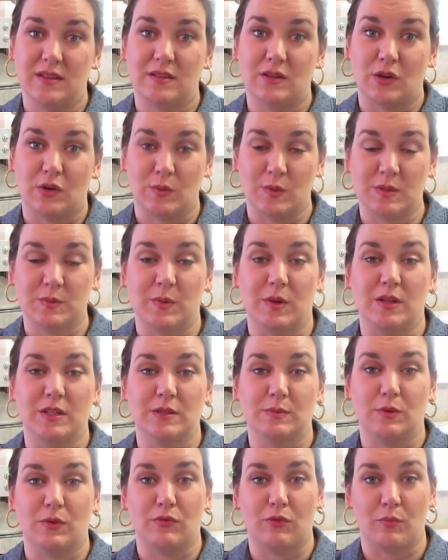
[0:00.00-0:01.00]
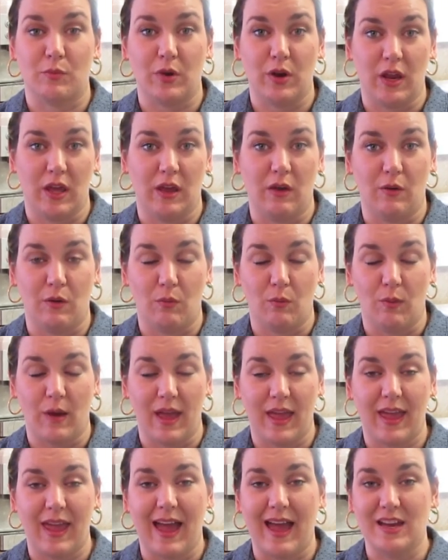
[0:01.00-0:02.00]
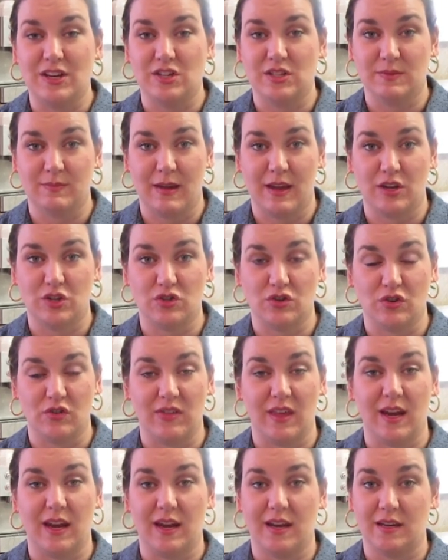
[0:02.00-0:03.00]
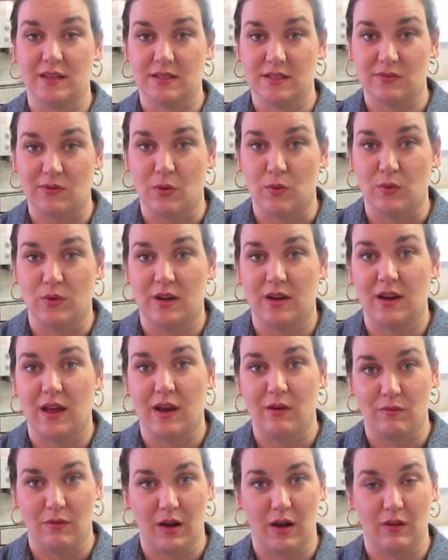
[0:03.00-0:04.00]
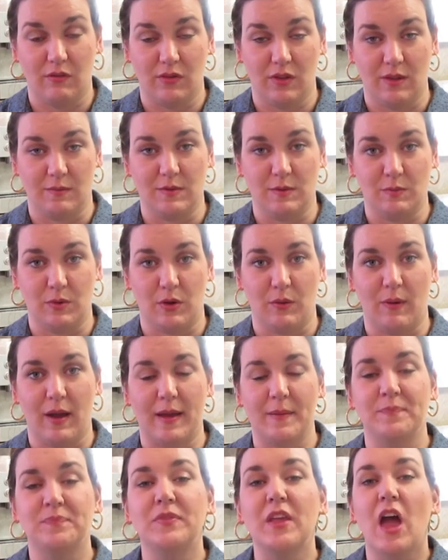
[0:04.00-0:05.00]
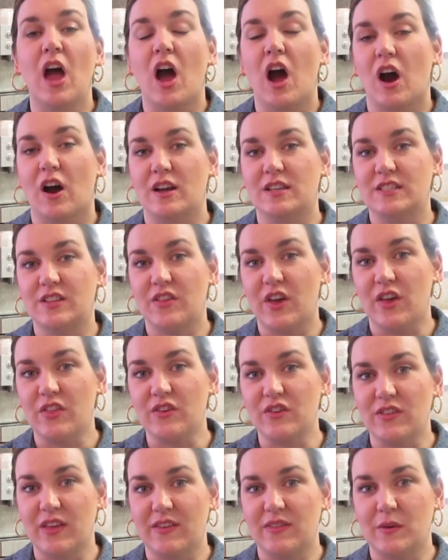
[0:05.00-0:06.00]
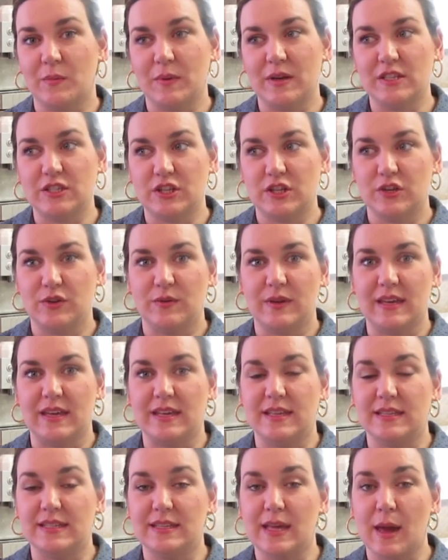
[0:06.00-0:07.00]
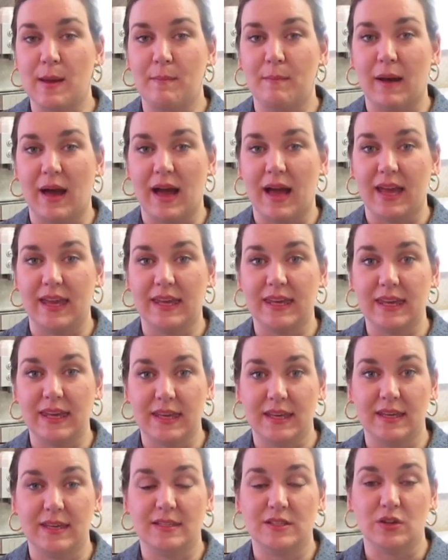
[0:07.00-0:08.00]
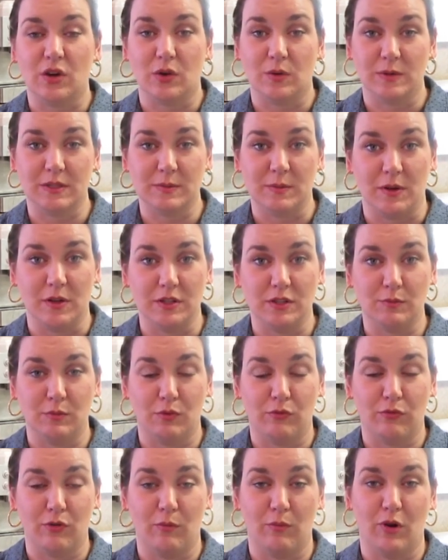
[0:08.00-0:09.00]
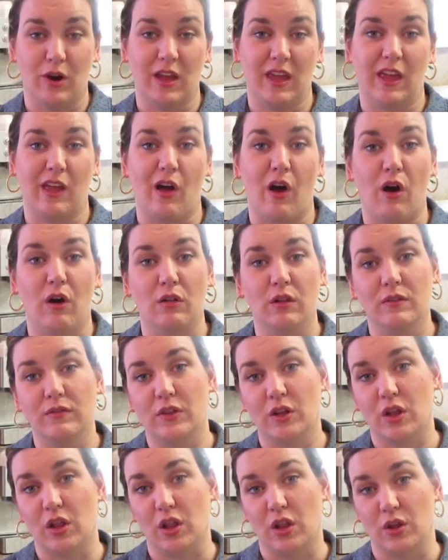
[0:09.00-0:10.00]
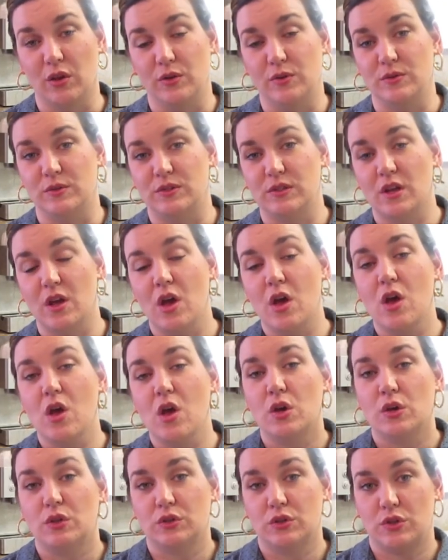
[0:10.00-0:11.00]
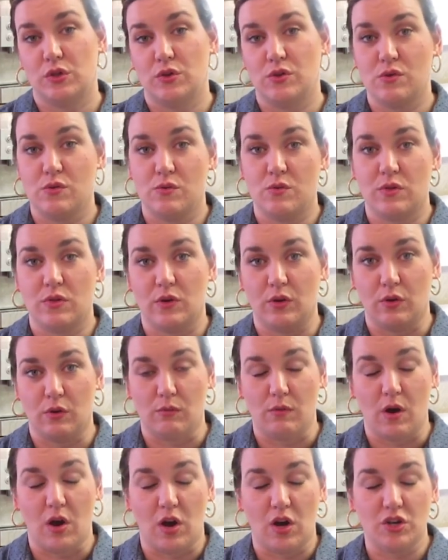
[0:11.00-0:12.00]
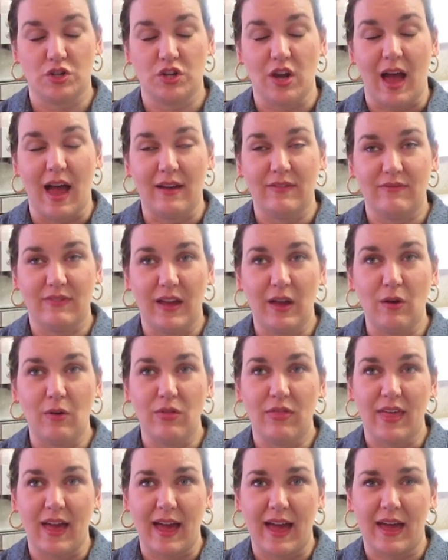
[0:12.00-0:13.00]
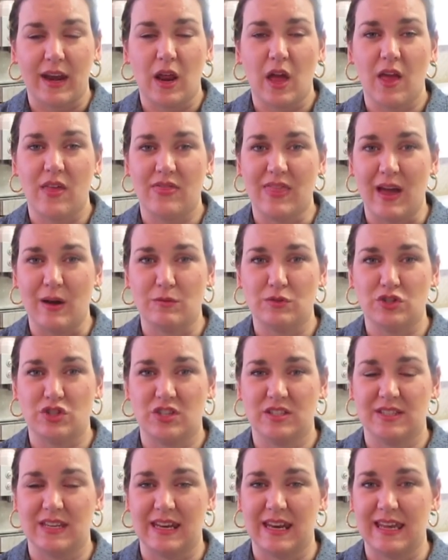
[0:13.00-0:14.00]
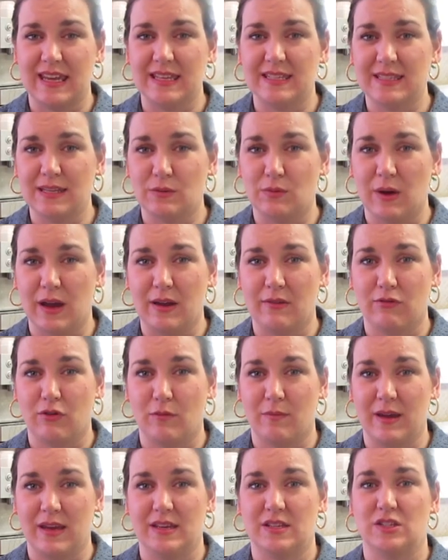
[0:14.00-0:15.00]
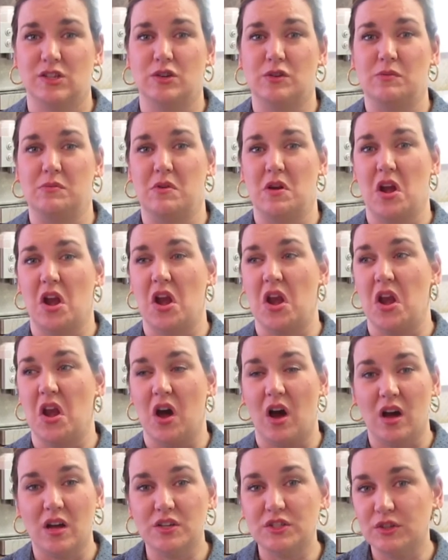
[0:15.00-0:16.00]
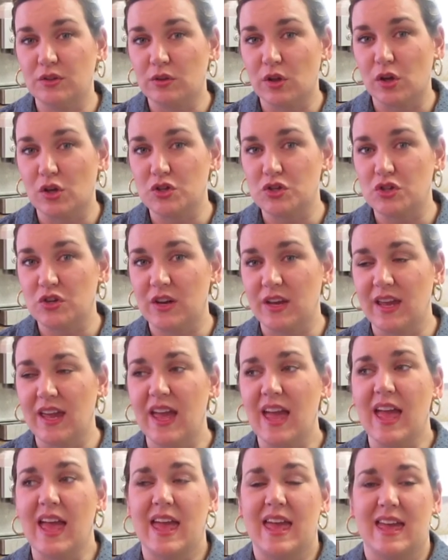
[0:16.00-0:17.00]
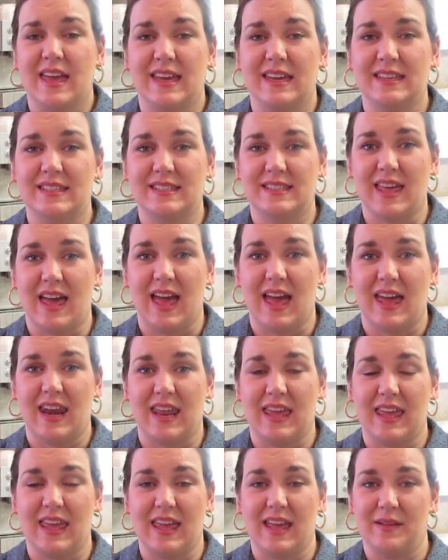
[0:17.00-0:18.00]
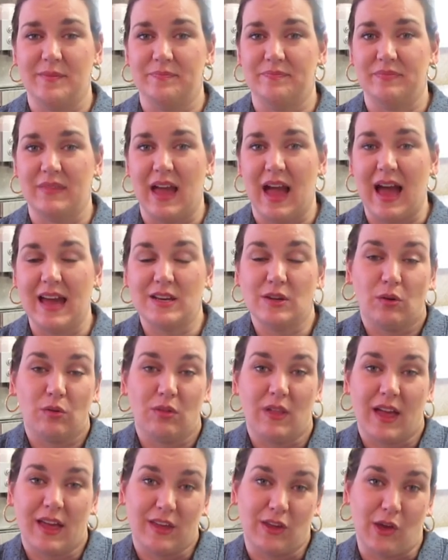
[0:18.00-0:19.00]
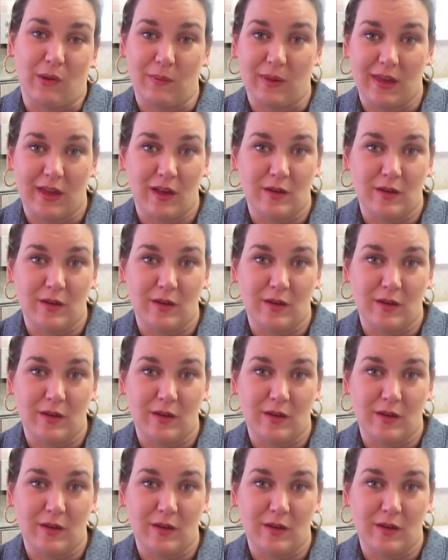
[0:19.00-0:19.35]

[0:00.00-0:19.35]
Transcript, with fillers: are responsible for putting it away. I just make sure that it is folded and ready for them to put away. All right, so the other thing that we do is my kids are responsible for bringing all of the clothes to the garage. I found that that was just an easy way for me to not do laundry, is that I don't like going